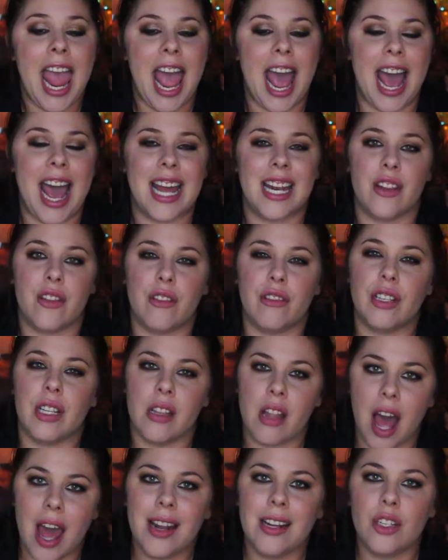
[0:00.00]
And there's a
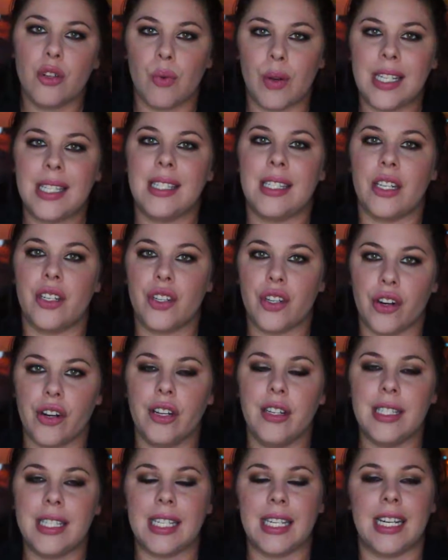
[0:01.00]
lot of twists and
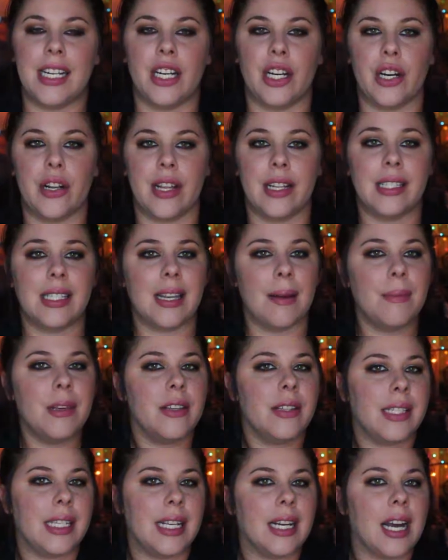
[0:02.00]
turns in here that some
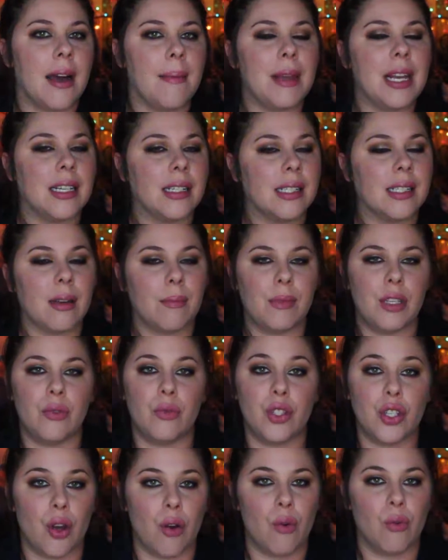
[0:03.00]
you see coming, some you
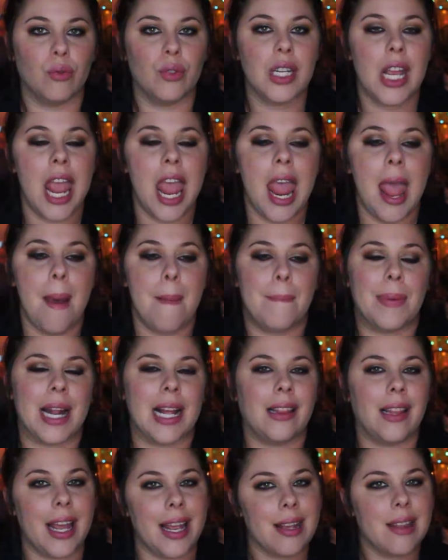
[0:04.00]
don't. But
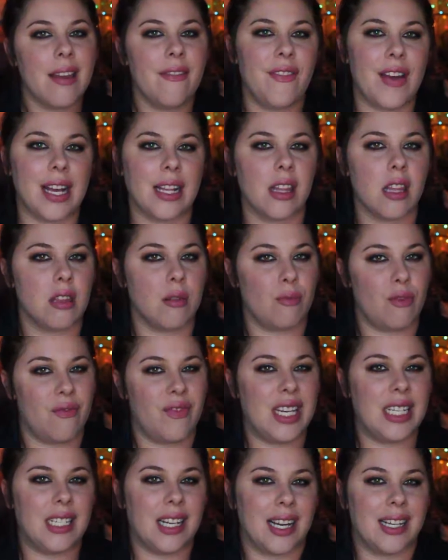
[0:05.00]
I like the fact that the
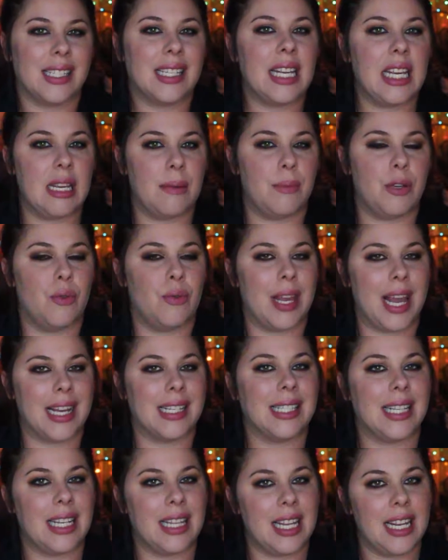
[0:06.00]
movie does keep you
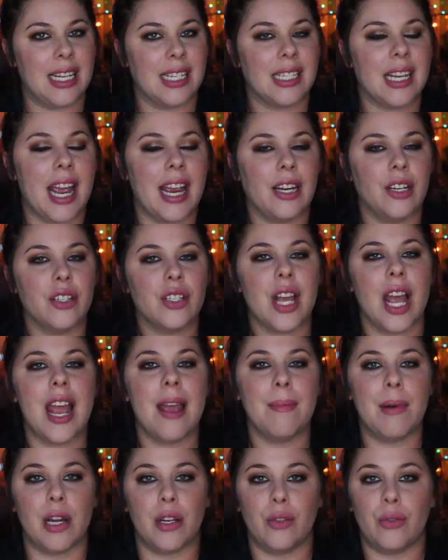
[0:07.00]
guessing the entire
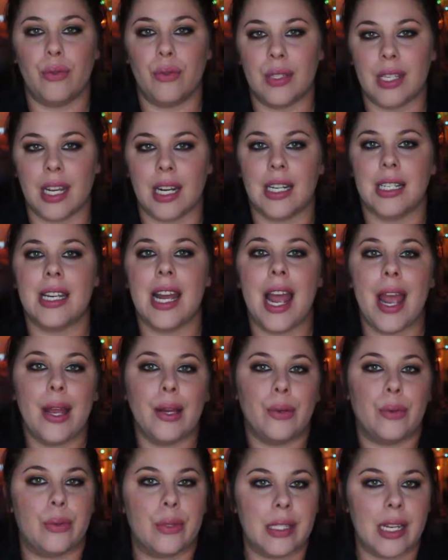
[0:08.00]
time on who's gonna
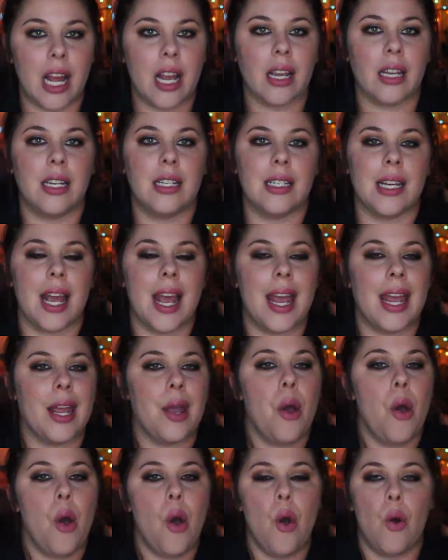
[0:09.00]
die, who's not gonna
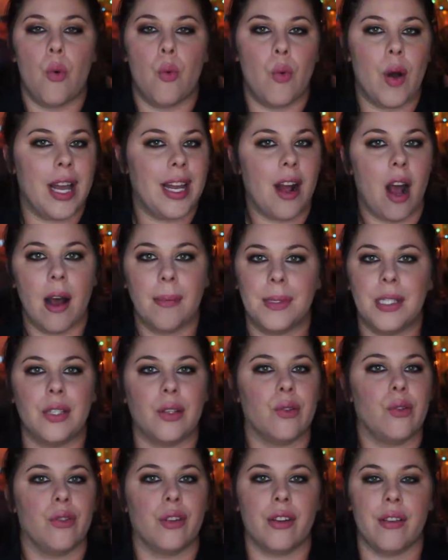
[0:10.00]
die, what
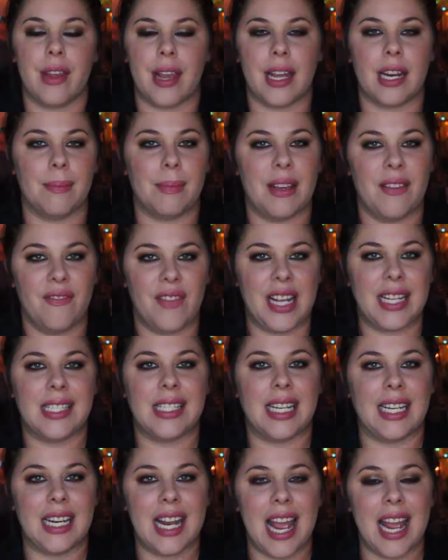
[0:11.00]
obstacle are they going to be
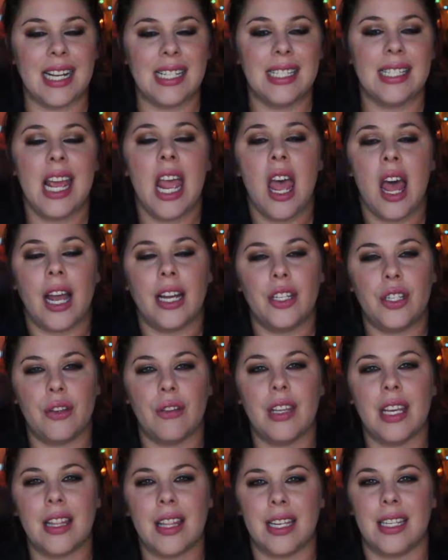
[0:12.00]
facing next. I
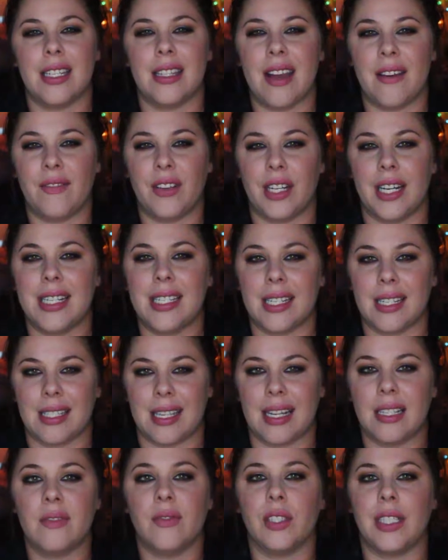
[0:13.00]
do think they did that very
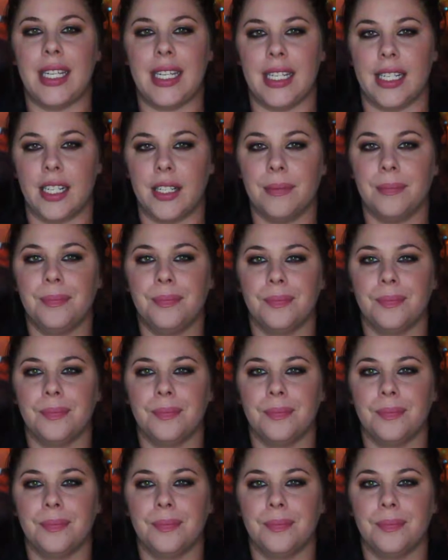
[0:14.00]
successfully here.